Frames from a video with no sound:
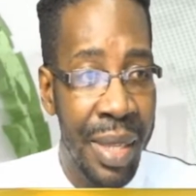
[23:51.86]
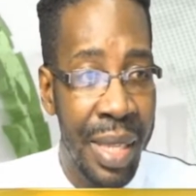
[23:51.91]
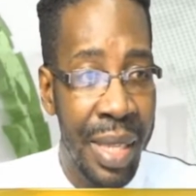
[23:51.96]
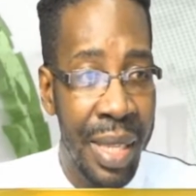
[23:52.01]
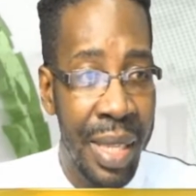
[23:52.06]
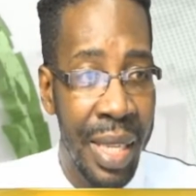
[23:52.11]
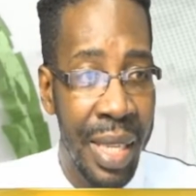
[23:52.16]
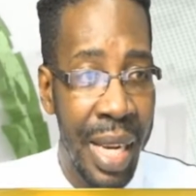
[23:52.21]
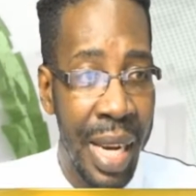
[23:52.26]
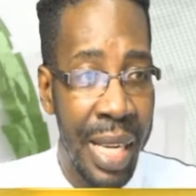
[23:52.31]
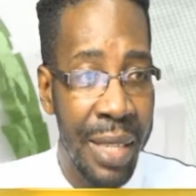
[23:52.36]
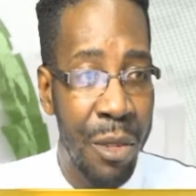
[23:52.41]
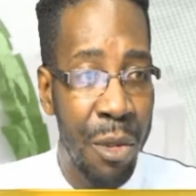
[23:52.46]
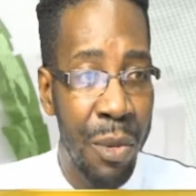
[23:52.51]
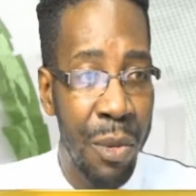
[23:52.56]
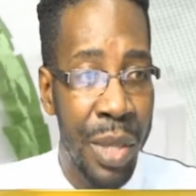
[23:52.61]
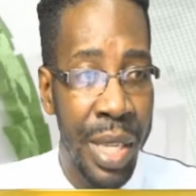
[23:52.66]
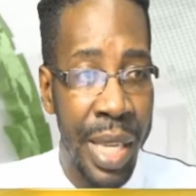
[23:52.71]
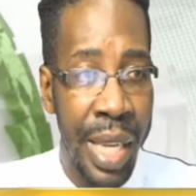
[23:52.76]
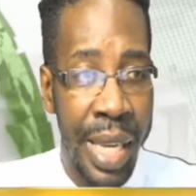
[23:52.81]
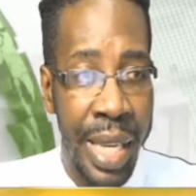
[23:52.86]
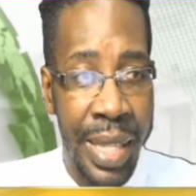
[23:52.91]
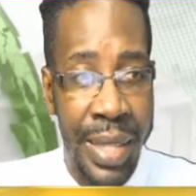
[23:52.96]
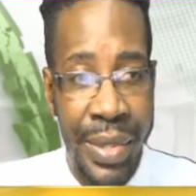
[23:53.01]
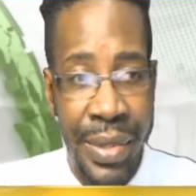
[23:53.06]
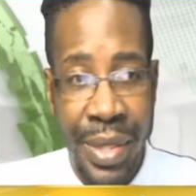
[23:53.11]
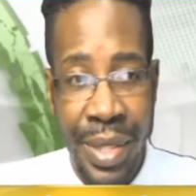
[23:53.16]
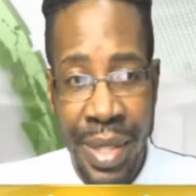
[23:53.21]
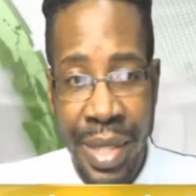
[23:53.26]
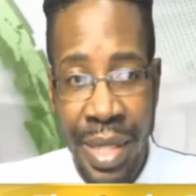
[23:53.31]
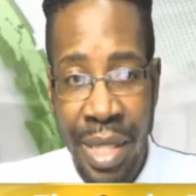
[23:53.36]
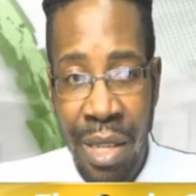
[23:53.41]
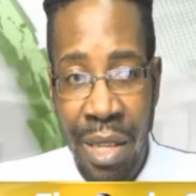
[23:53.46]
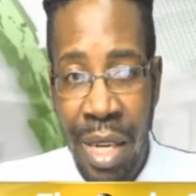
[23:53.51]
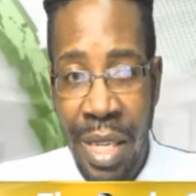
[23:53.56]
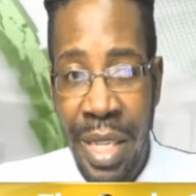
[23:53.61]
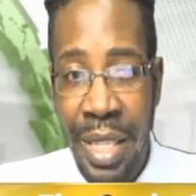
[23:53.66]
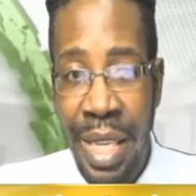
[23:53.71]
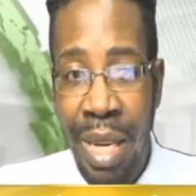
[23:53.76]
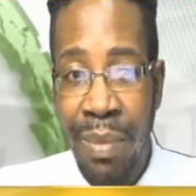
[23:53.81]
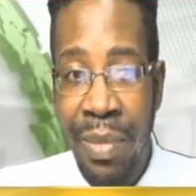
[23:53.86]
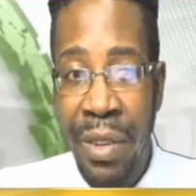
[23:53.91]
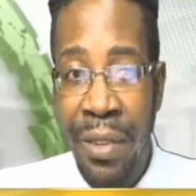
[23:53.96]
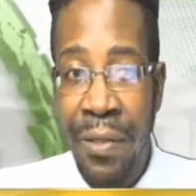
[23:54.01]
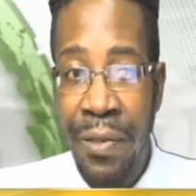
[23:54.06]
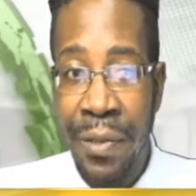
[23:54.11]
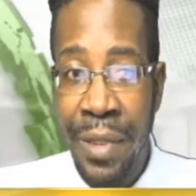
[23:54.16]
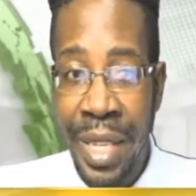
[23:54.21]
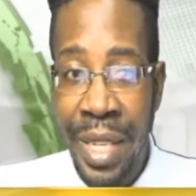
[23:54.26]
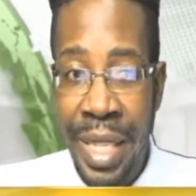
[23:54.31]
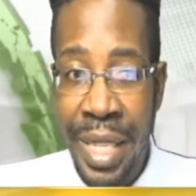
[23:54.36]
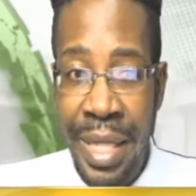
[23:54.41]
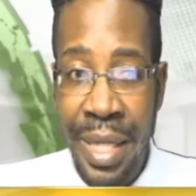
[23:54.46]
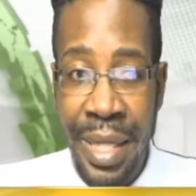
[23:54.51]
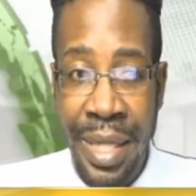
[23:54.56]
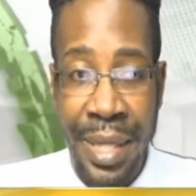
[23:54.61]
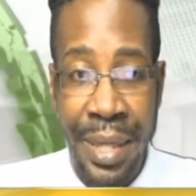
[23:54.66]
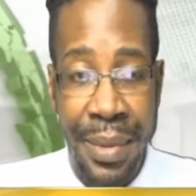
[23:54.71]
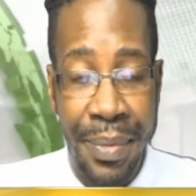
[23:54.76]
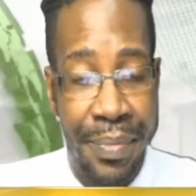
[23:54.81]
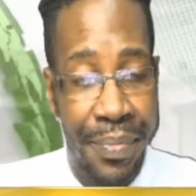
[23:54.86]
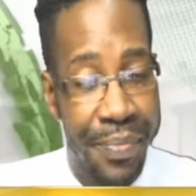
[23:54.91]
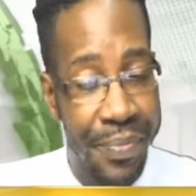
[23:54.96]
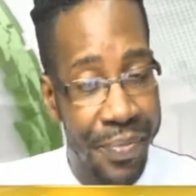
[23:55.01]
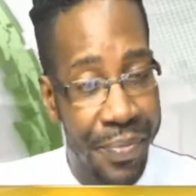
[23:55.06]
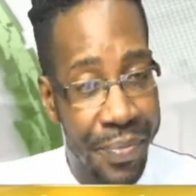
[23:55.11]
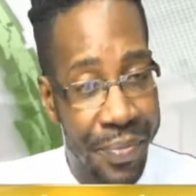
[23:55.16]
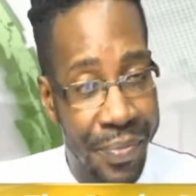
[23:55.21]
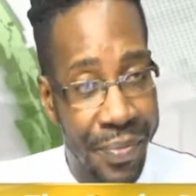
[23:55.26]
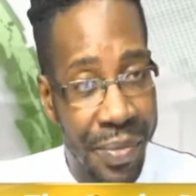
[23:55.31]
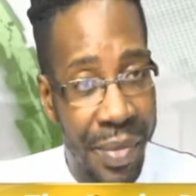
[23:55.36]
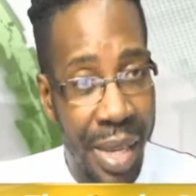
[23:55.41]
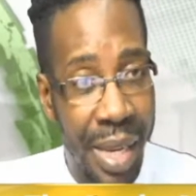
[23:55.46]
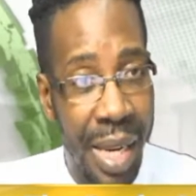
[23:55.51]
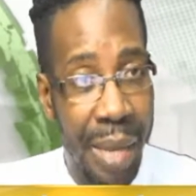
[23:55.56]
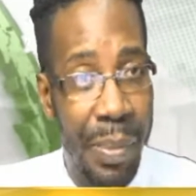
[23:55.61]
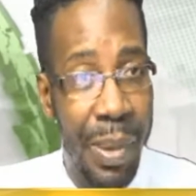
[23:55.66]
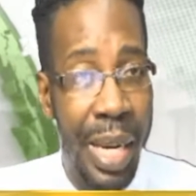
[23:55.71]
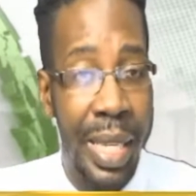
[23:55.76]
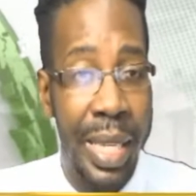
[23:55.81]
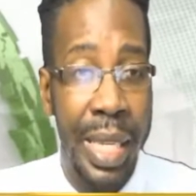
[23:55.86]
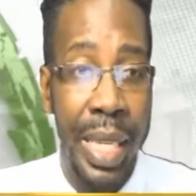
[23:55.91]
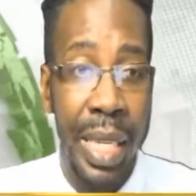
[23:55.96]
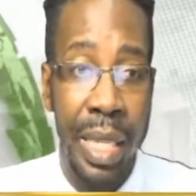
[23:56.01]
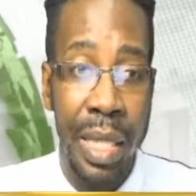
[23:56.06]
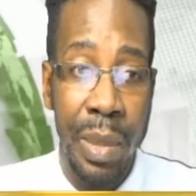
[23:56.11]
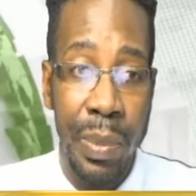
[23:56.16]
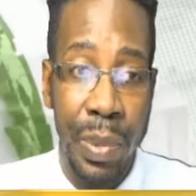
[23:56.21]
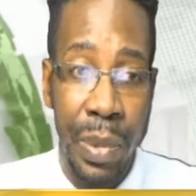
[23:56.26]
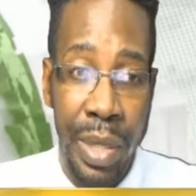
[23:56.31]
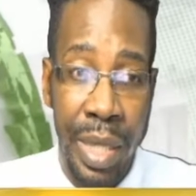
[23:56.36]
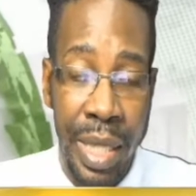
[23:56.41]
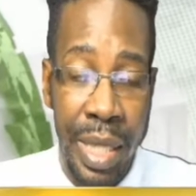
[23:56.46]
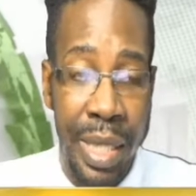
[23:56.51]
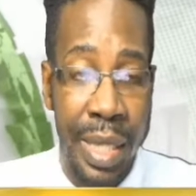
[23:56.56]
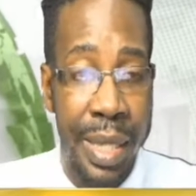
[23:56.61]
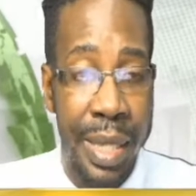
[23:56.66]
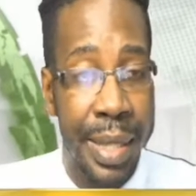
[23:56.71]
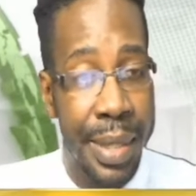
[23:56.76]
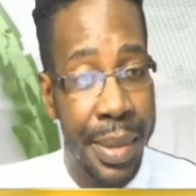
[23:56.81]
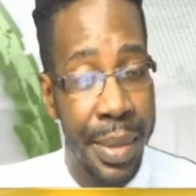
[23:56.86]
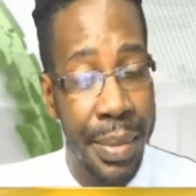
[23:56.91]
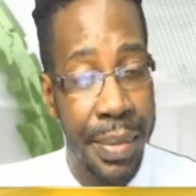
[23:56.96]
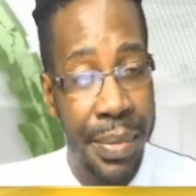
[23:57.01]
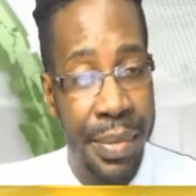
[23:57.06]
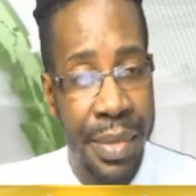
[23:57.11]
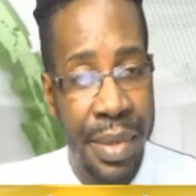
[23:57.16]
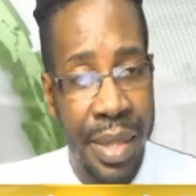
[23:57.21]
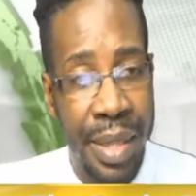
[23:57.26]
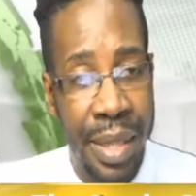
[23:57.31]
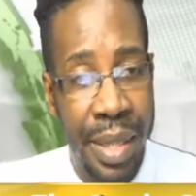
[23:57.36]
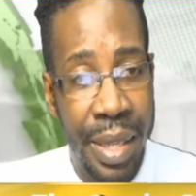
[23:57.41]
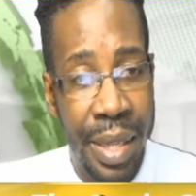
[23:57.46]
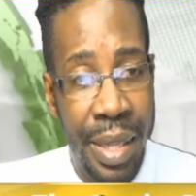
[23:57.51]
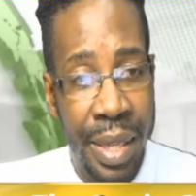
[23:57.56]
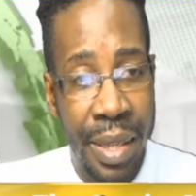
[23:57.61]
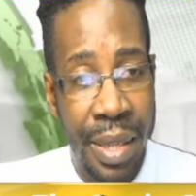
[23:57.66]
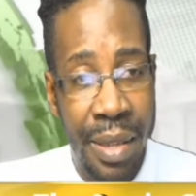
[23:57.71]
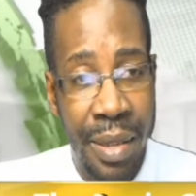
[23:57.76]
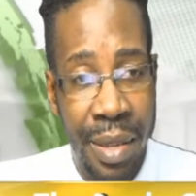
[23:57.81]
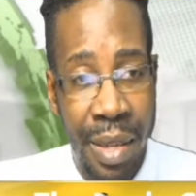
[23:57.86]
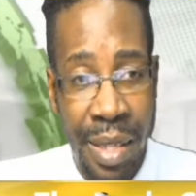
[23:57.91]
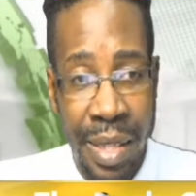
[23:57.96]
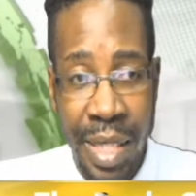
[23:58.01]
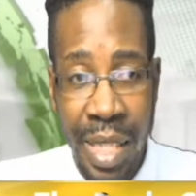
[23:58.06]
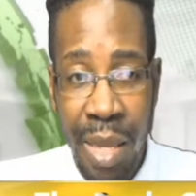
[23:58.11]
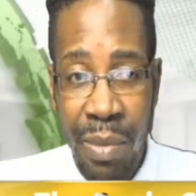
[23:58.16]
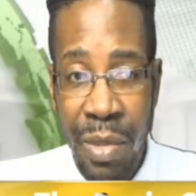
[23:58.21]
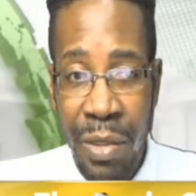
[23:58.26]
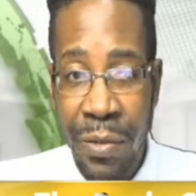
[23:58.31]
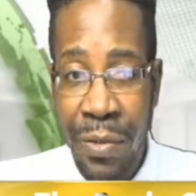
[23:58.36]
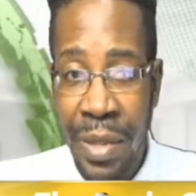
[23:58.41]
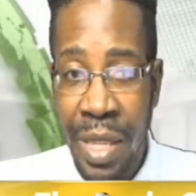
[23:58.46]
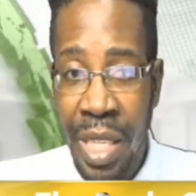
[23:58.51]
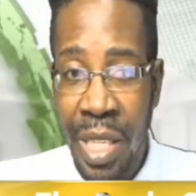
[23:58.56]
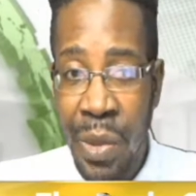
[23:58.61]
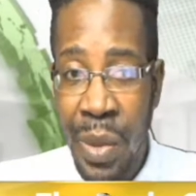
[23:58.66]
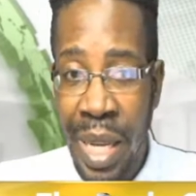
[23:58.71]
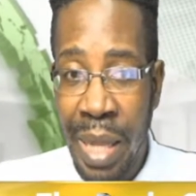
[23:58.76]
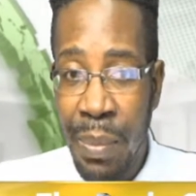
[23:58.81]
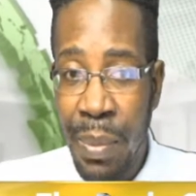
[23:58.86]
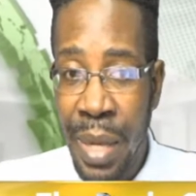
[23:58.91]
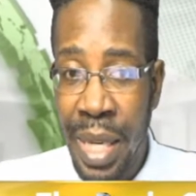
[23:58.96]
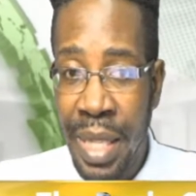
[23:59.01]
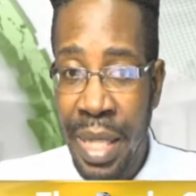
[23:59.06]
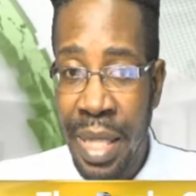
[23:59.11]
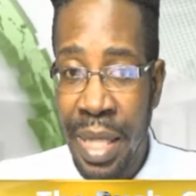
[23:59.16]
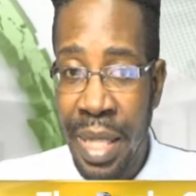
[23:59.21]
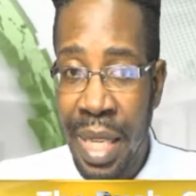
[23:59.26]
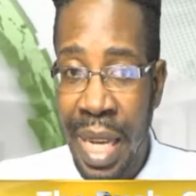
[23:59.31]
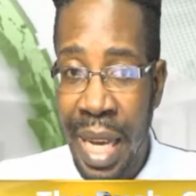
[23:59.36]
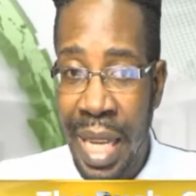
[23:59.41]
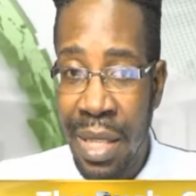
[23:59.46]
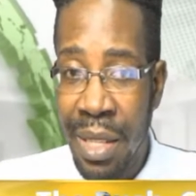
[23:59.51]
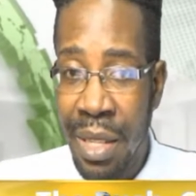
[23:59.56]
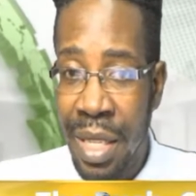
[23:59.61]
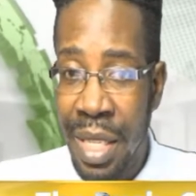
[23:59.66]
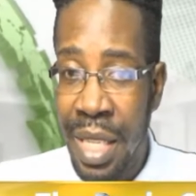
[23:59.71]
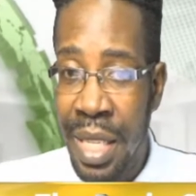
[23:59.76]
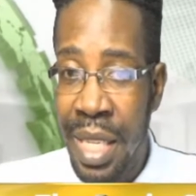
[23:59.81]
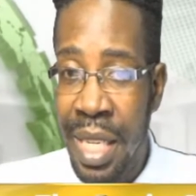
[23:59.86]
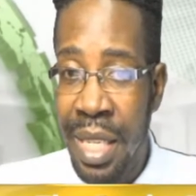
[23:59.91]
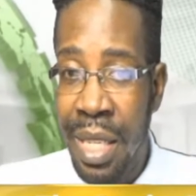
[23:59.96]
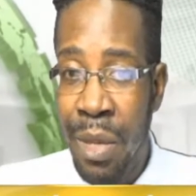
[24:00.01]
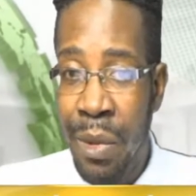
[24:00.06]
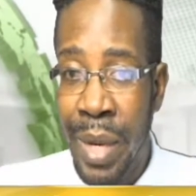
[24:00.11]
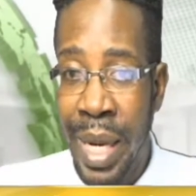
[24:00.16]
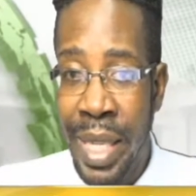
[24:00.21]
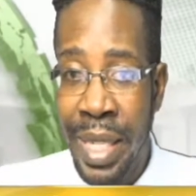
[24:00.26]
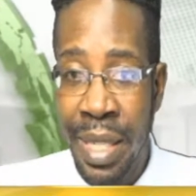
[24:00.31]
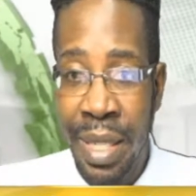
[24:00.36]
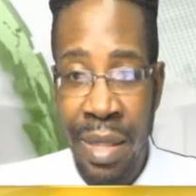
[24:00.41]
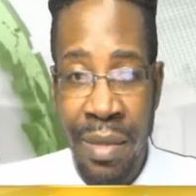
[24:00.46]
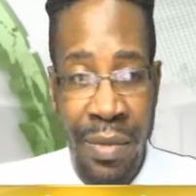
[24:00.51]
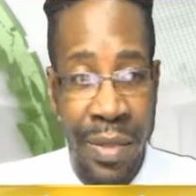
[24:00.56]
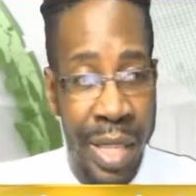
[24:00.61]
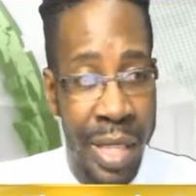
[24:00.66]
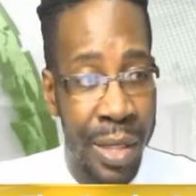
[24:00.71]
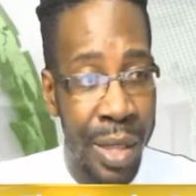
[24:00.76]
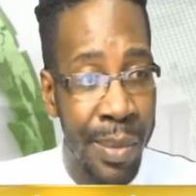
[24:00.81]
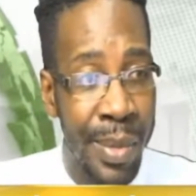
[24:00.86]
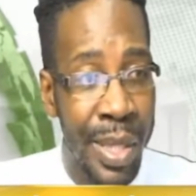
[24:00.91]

the yard through the gate. He ordered them to freeze. Apparently, he's the police. Ordered them to freeze while pointing the handgun in their direction. The victims